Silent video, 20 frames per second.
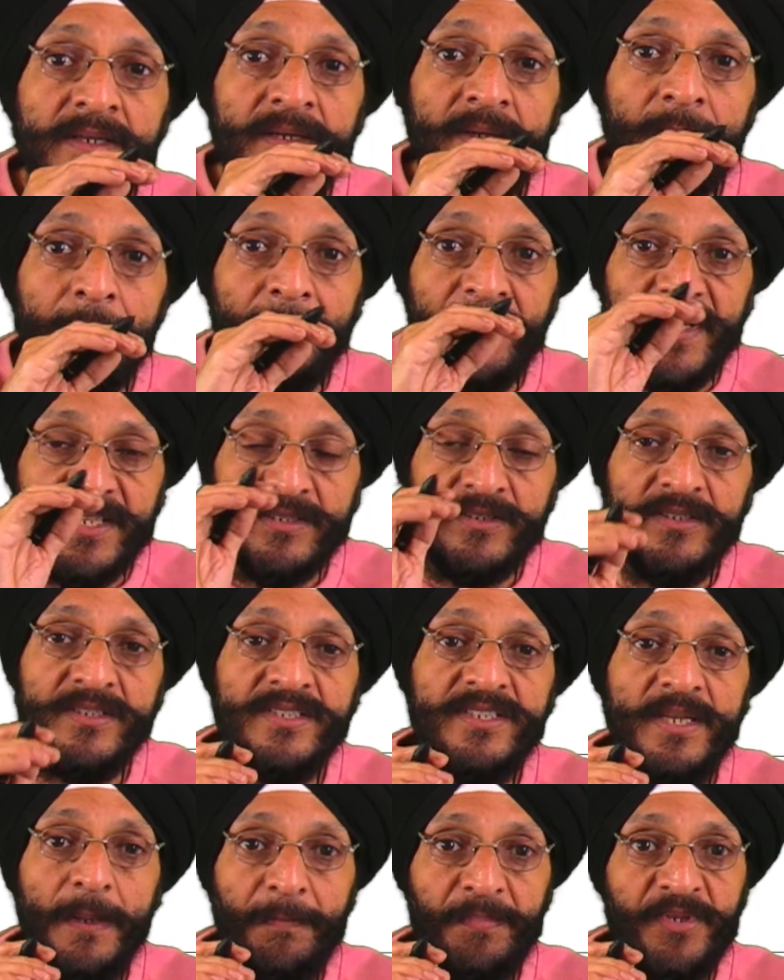
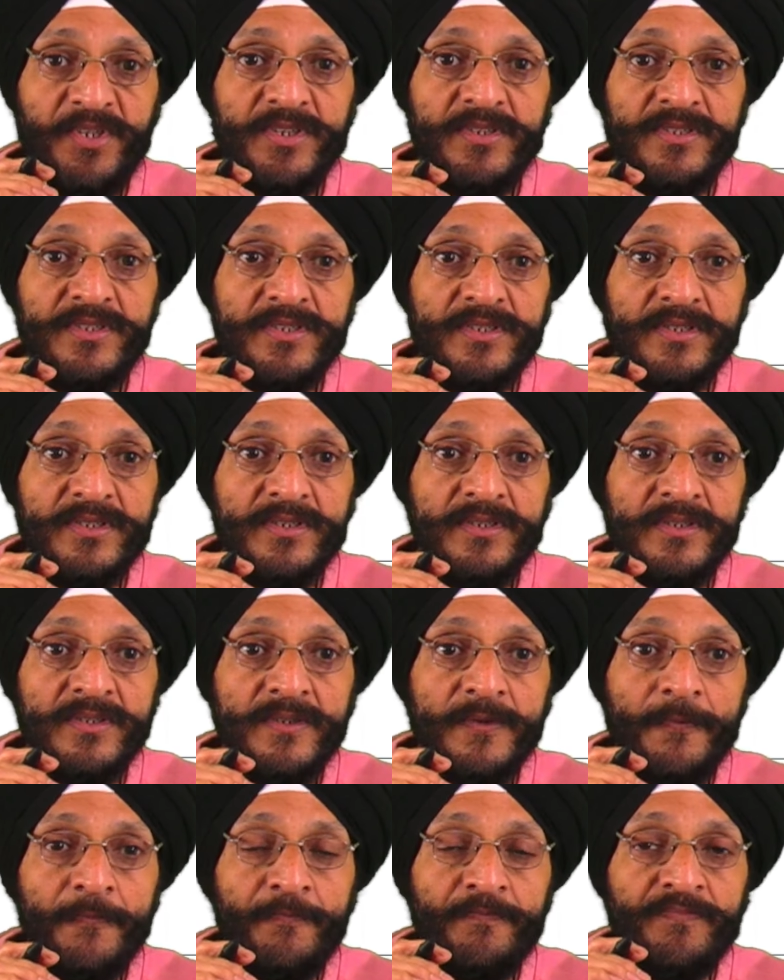misconceptions
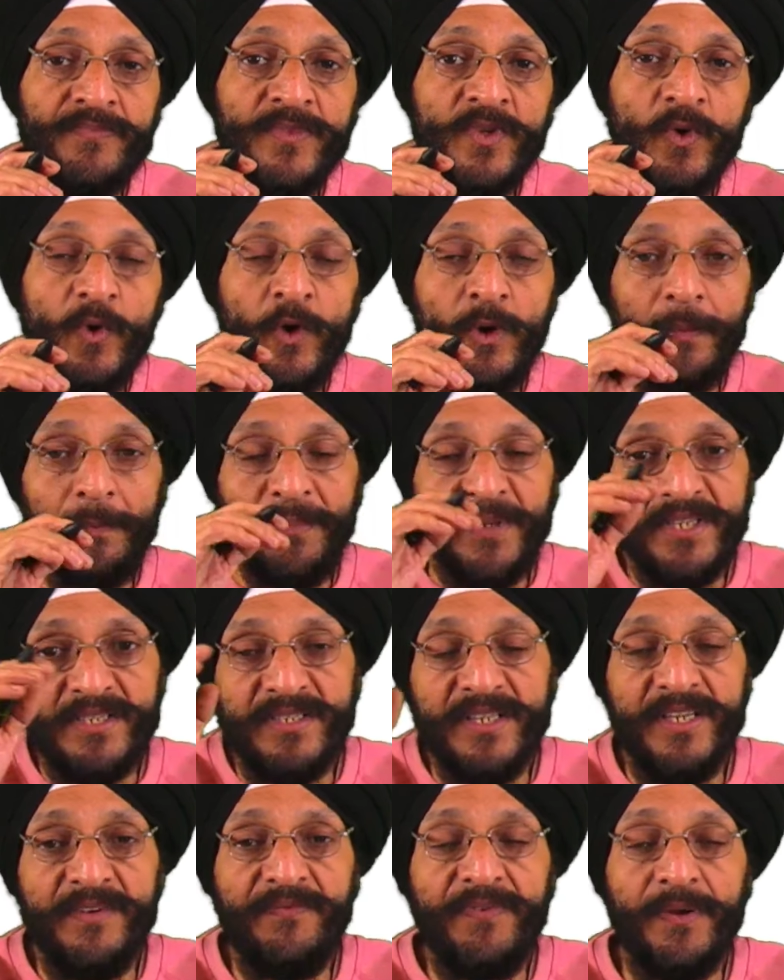or
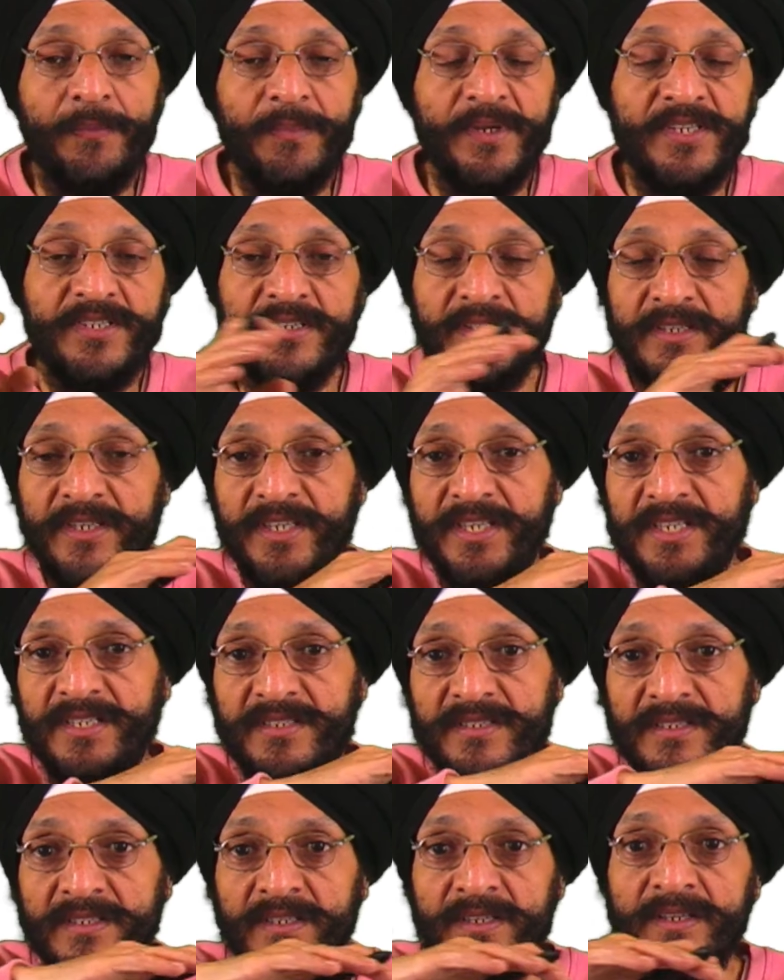misinformation
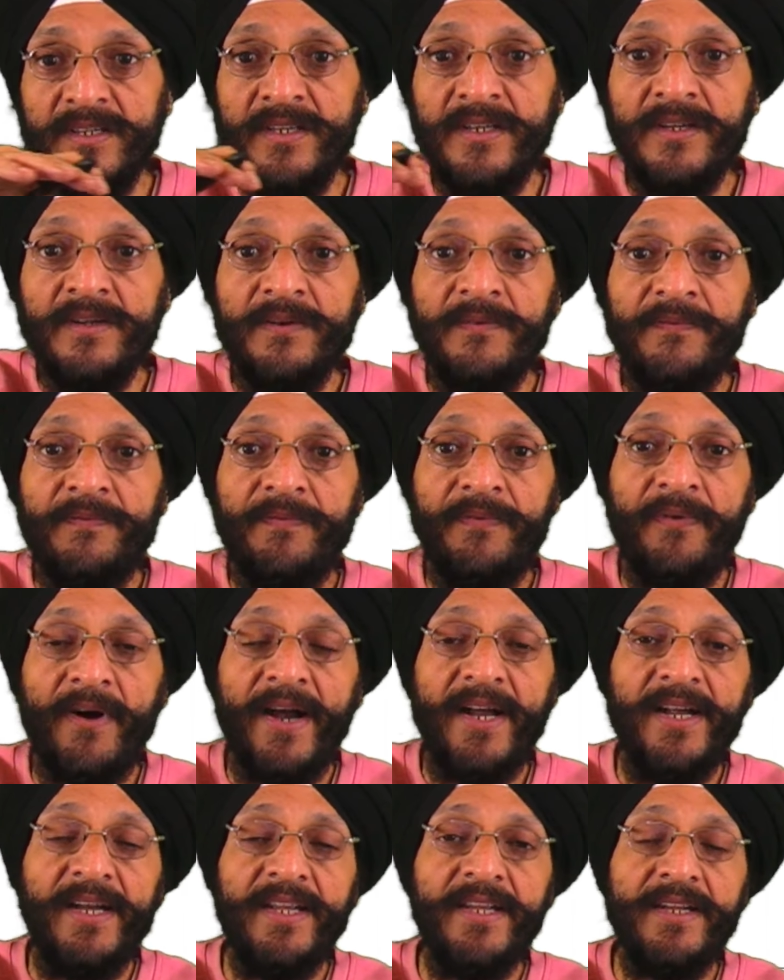is
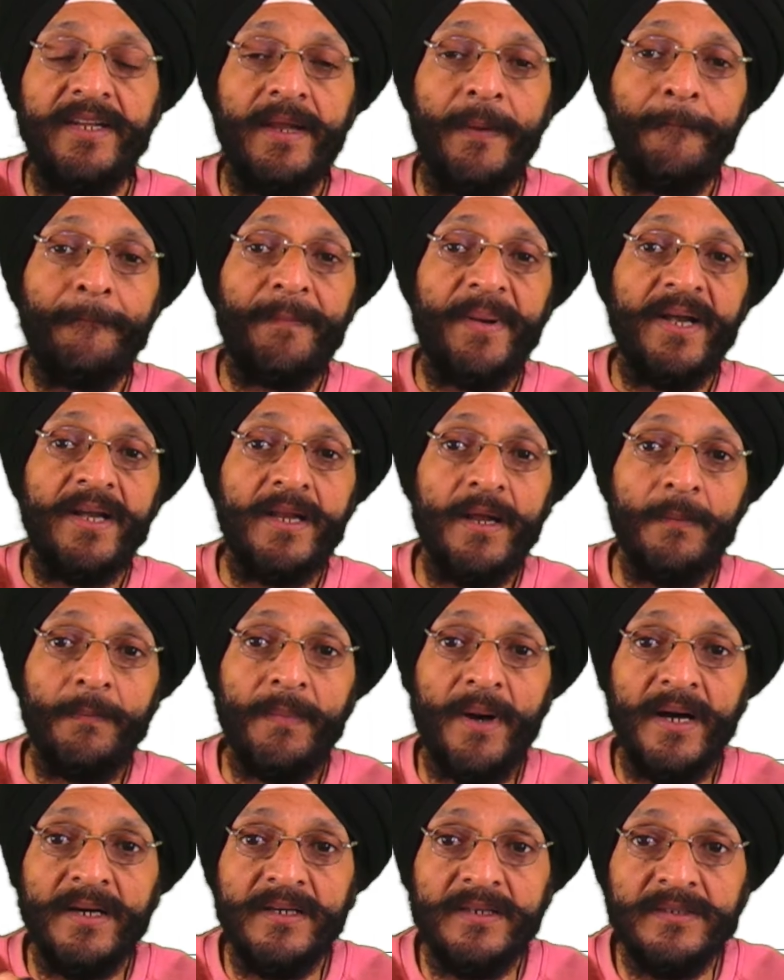widely rampant
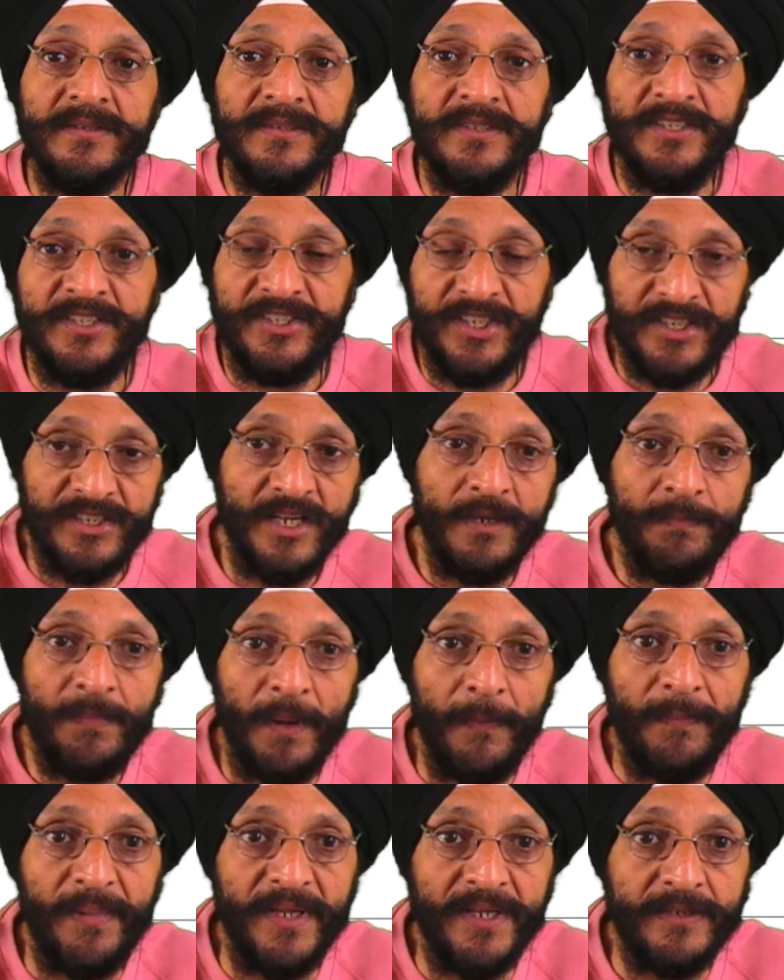among the general
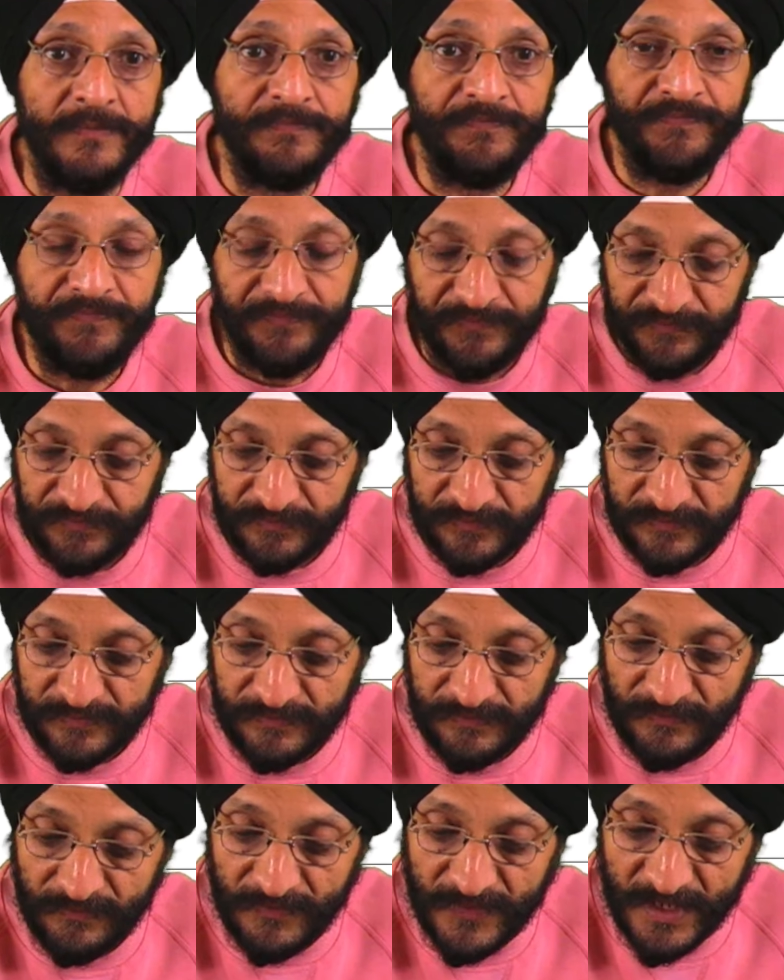public.
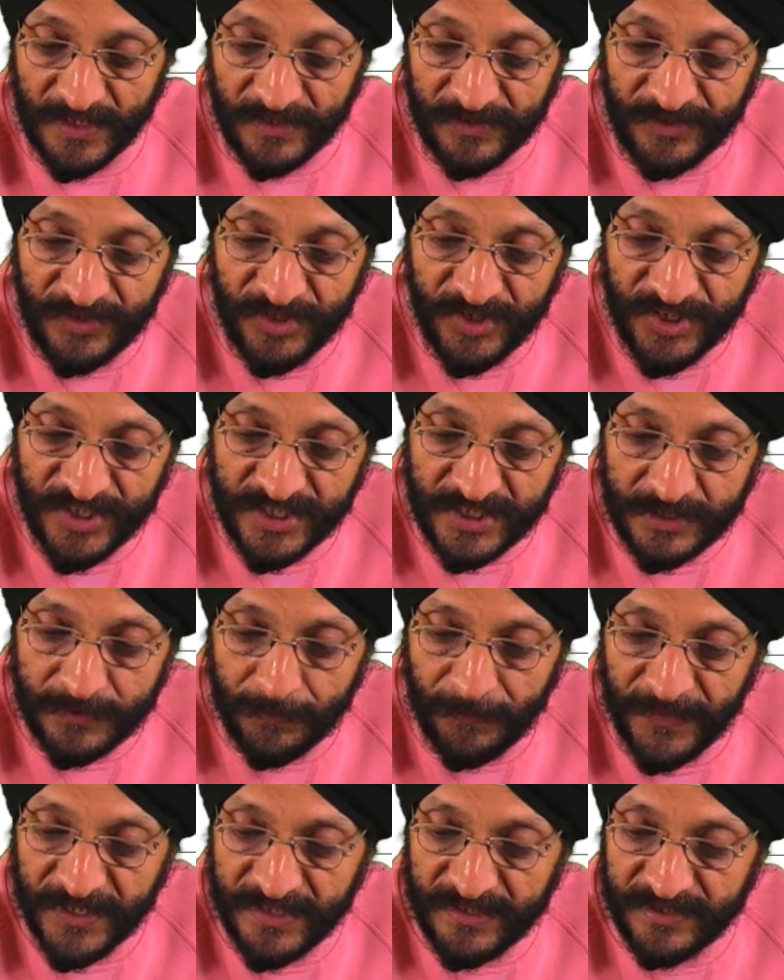These
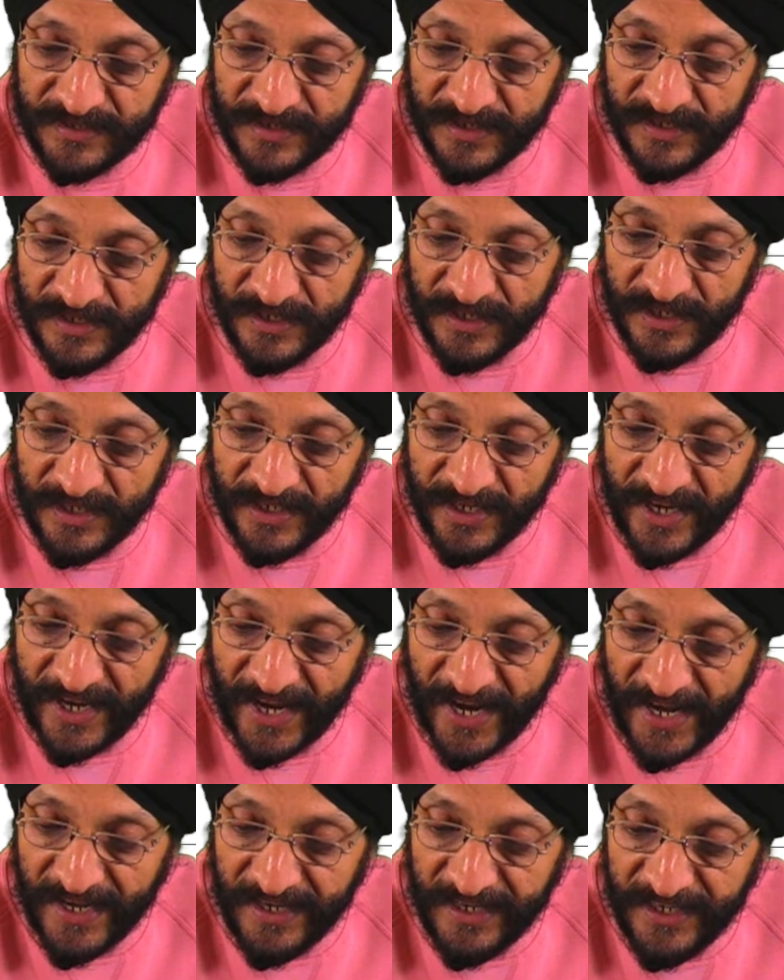myths
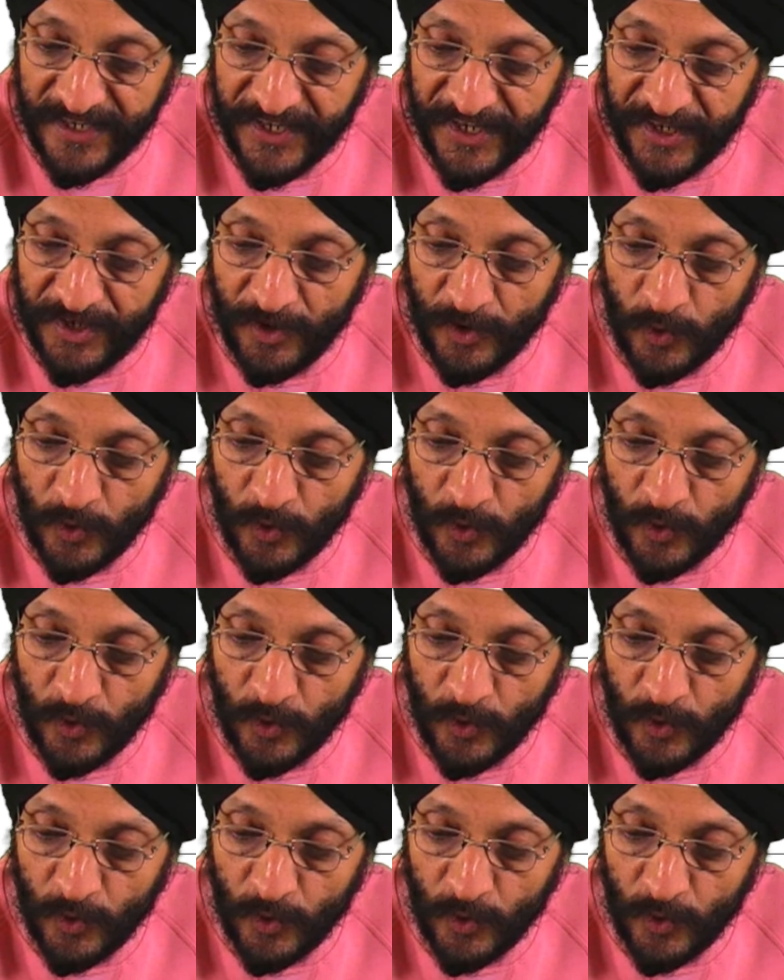can lead